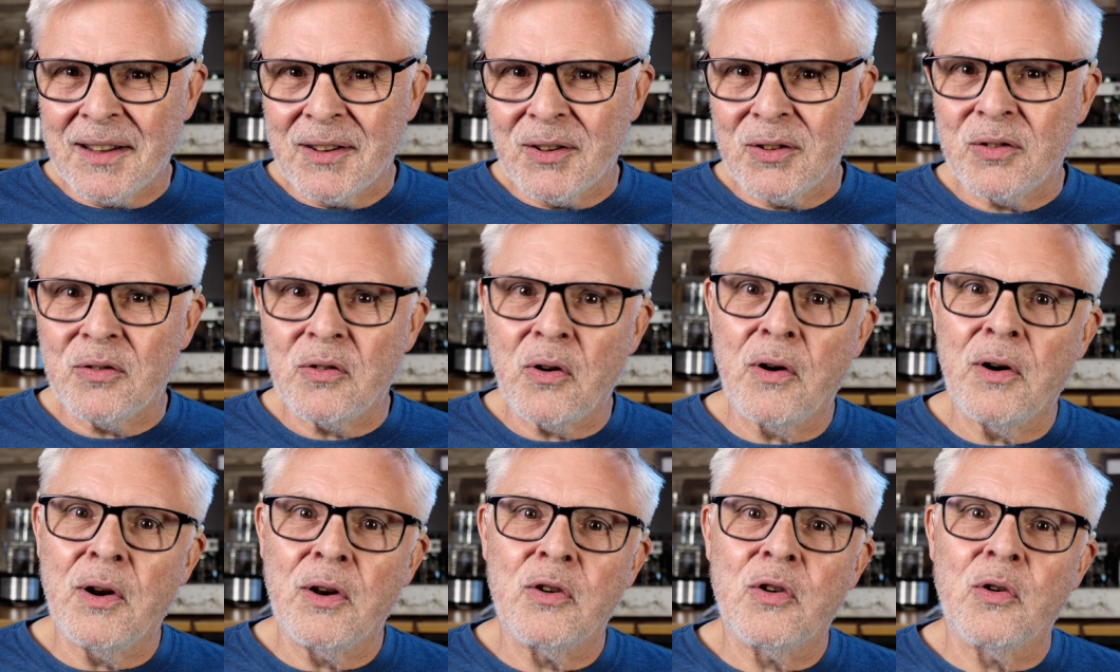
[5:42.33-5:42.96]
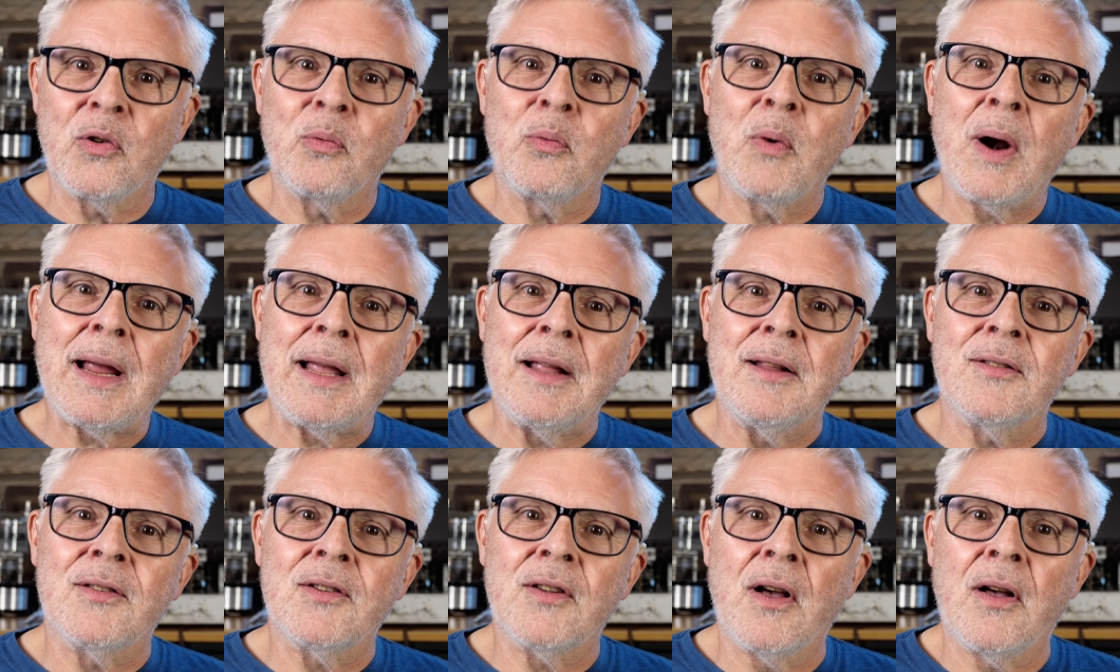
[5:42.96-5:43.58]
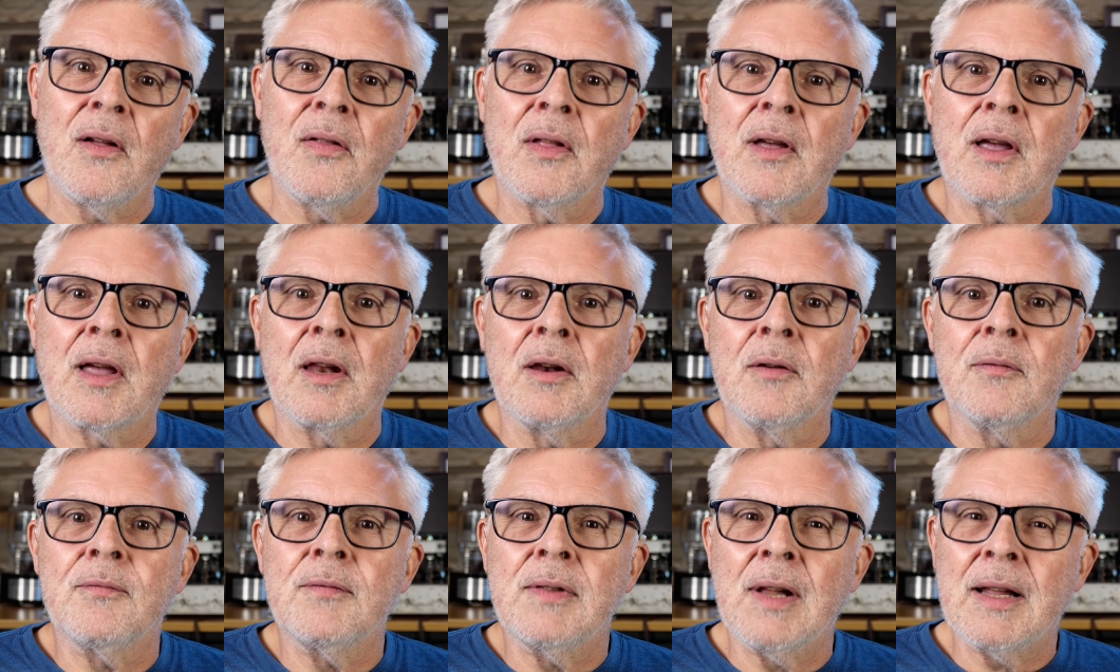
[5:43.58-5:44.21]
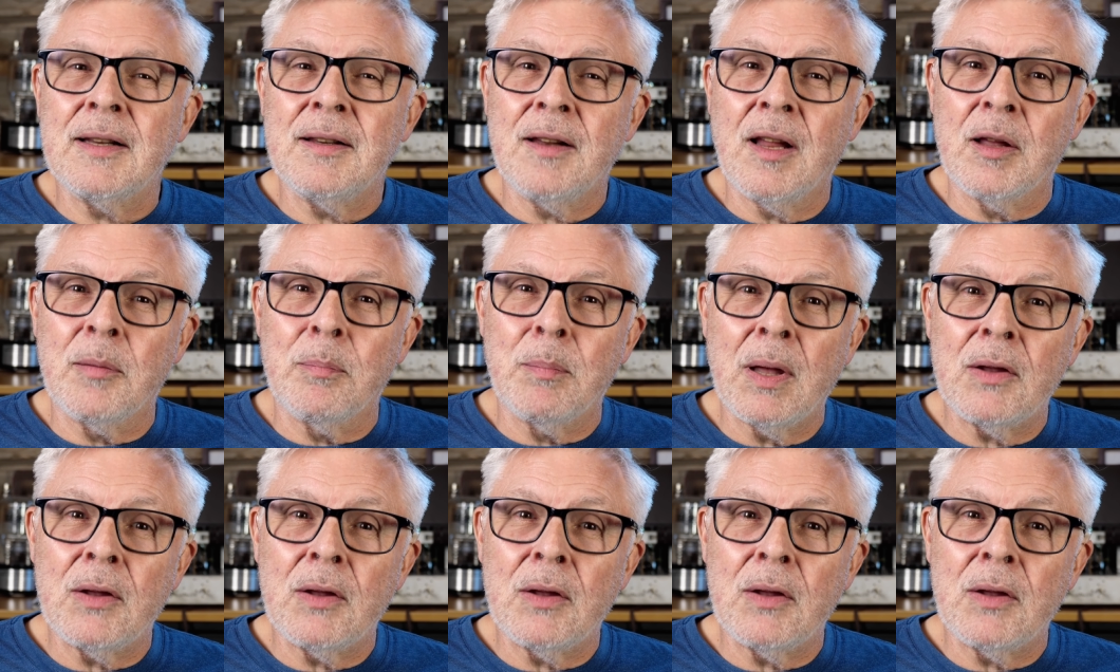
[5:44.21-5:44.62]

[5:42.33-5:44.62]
is starting to reconcile the conflicting